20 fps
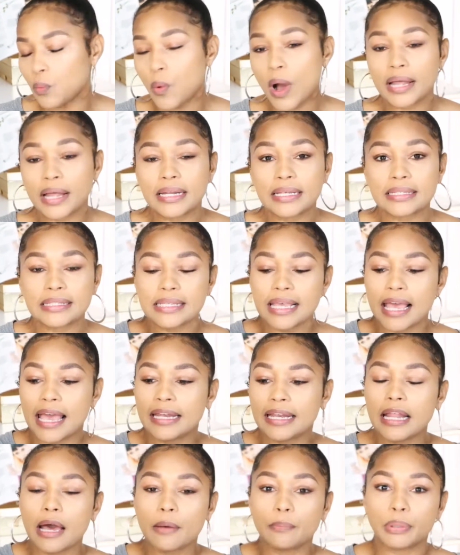
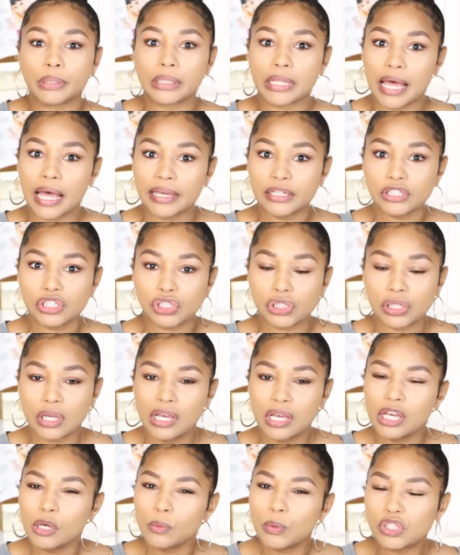110 Blush,
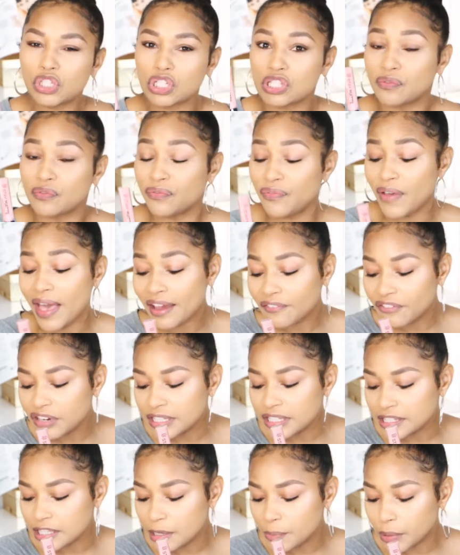which is
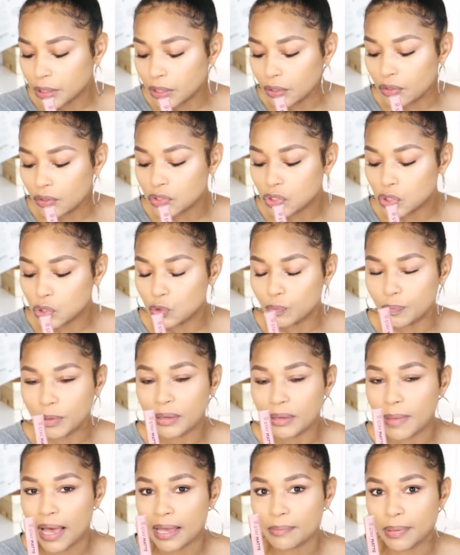very similar to
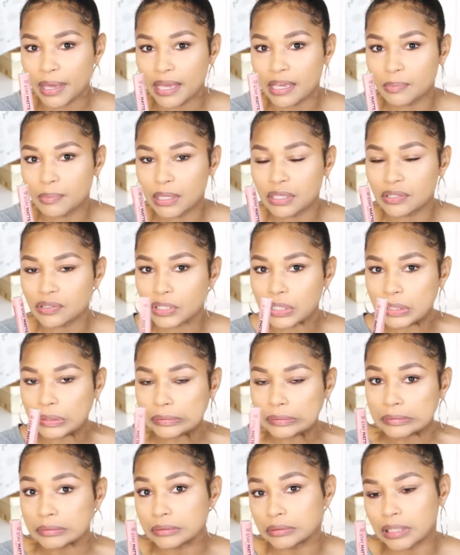Be My Baby,
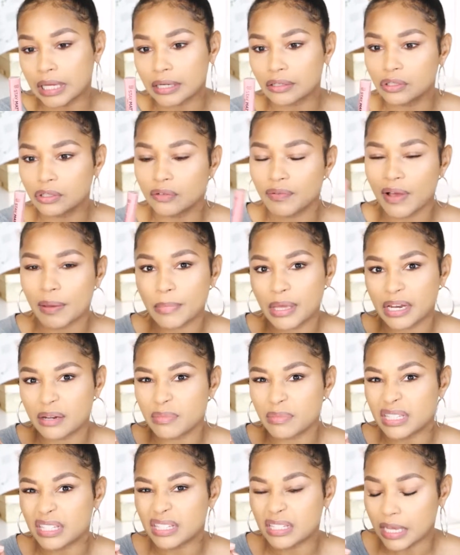so I don't know if I made
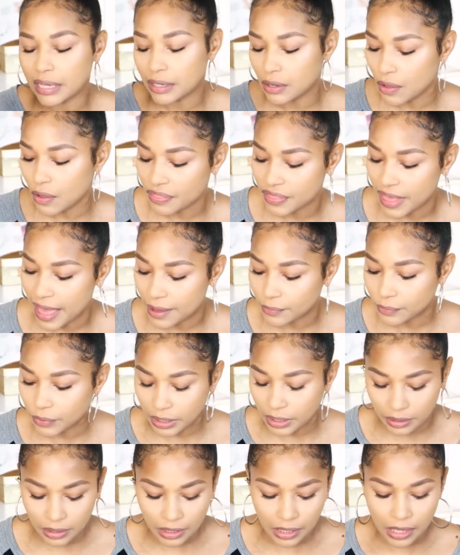a mistake on that
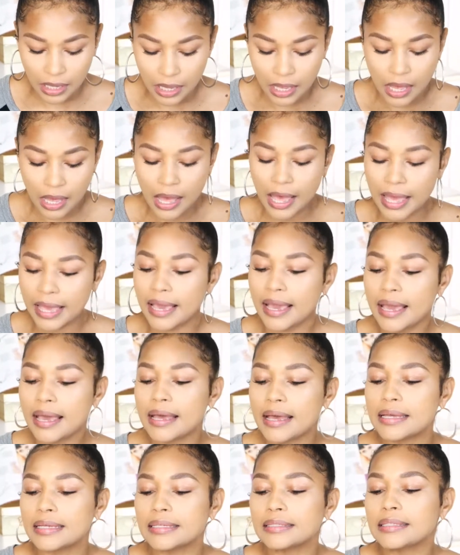one.
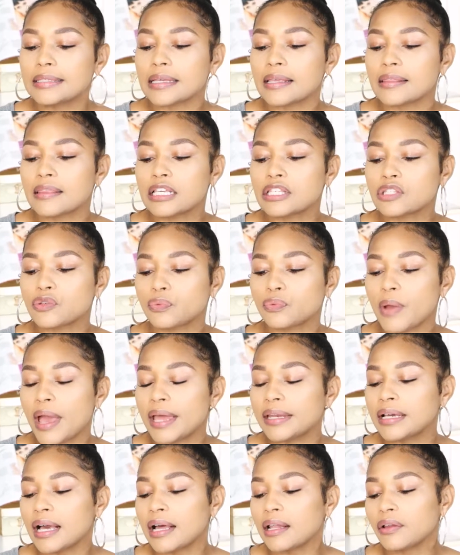And this
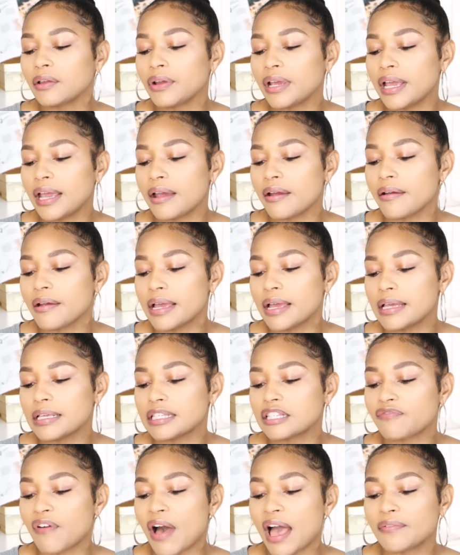red color here
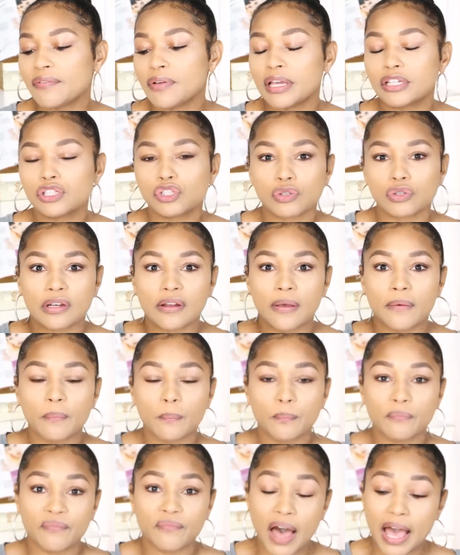is 500
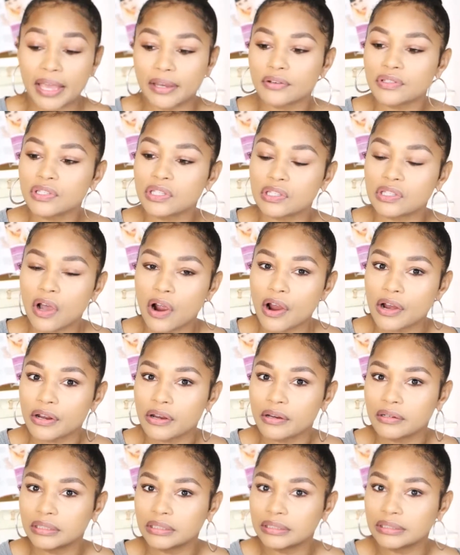Fire
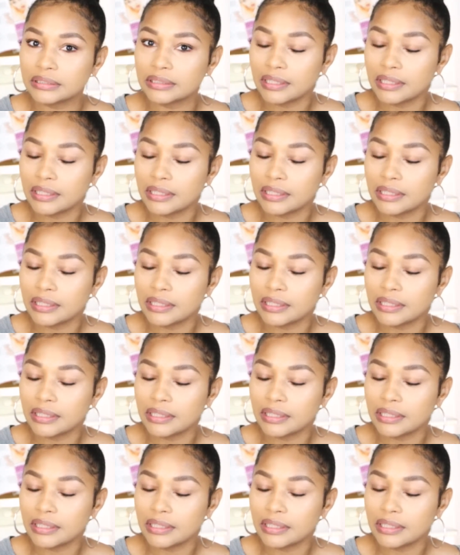Starter,